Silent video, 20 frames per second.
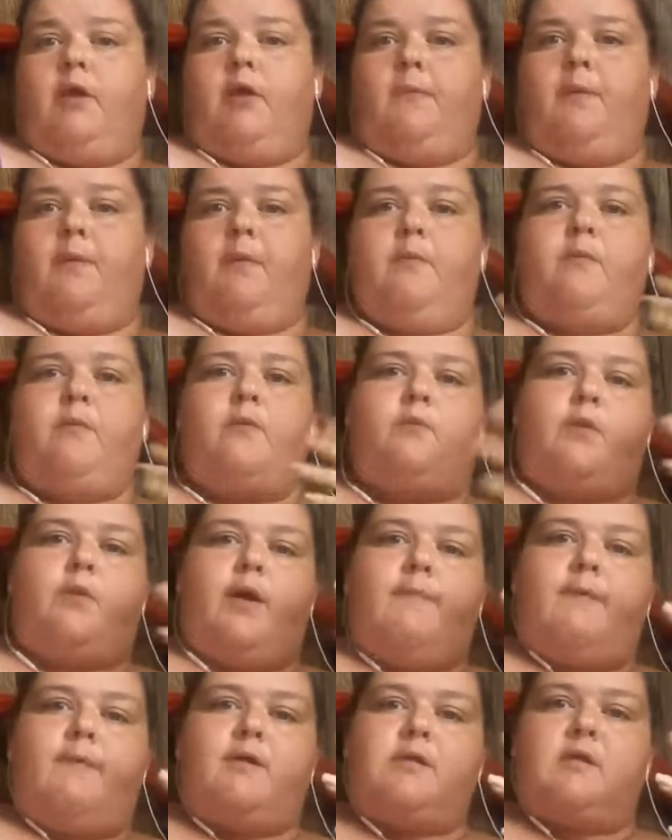people that
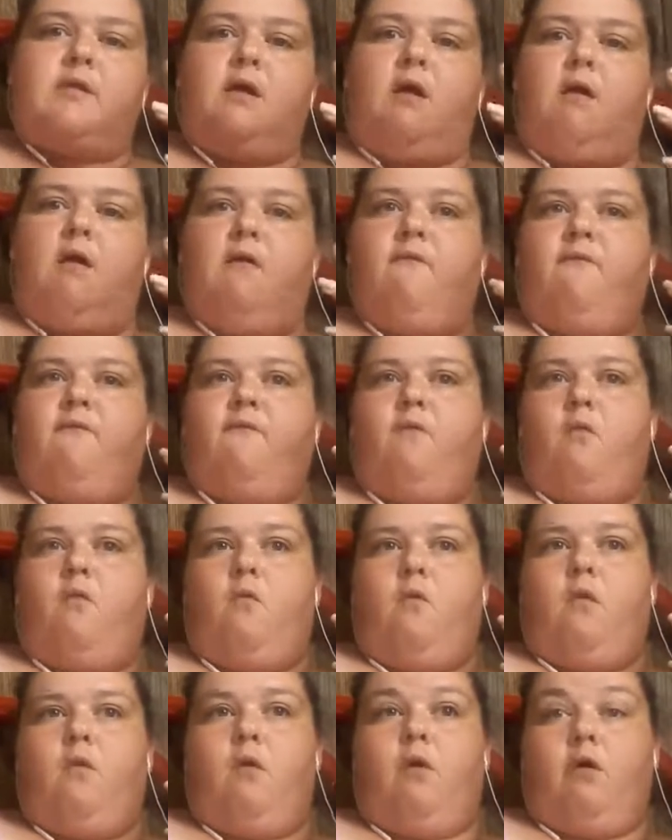read my stuff
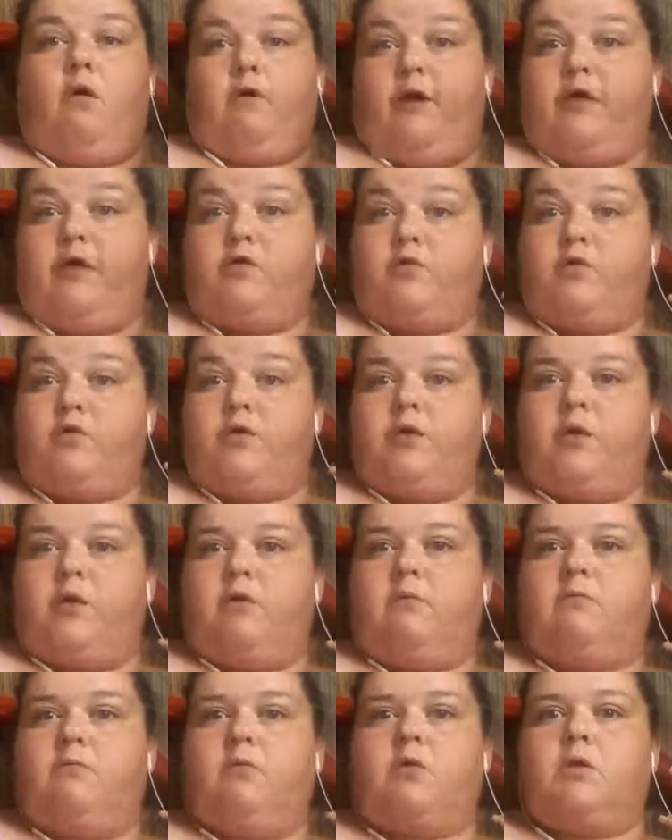or are interested
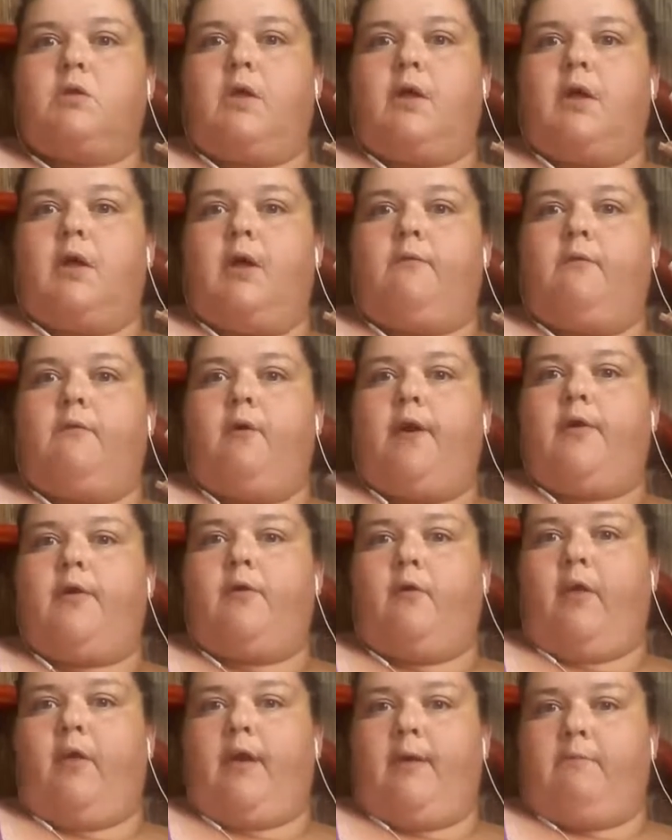in books like I write
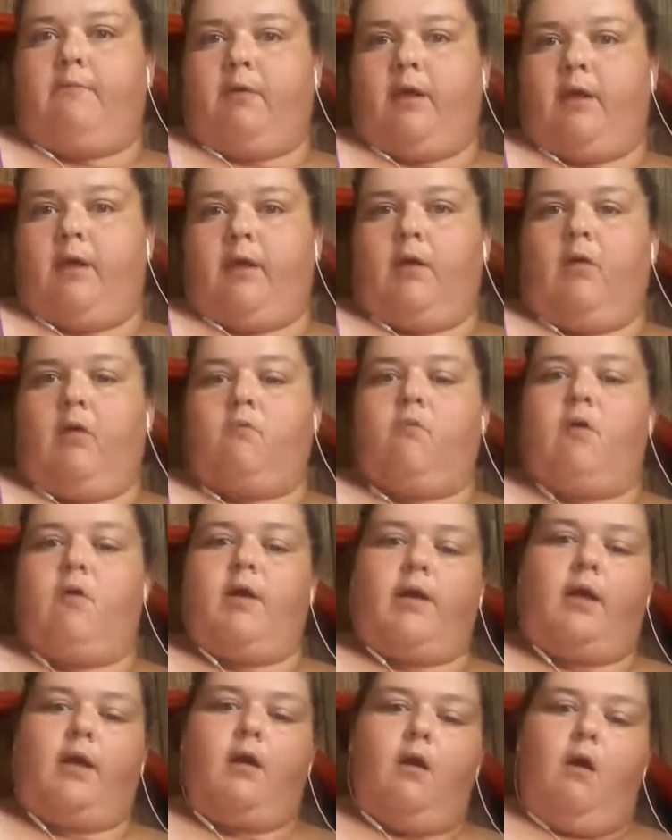or like I'm planning on
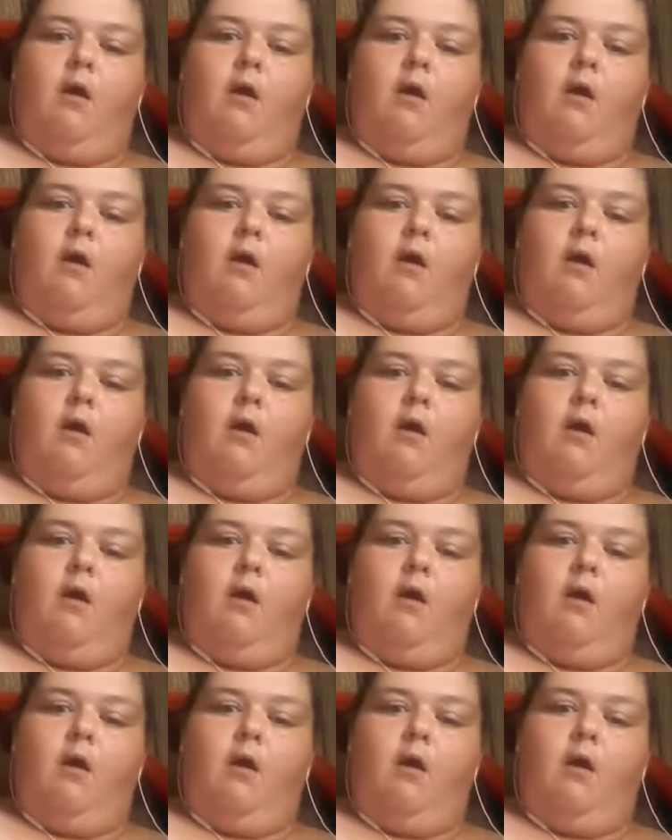writing,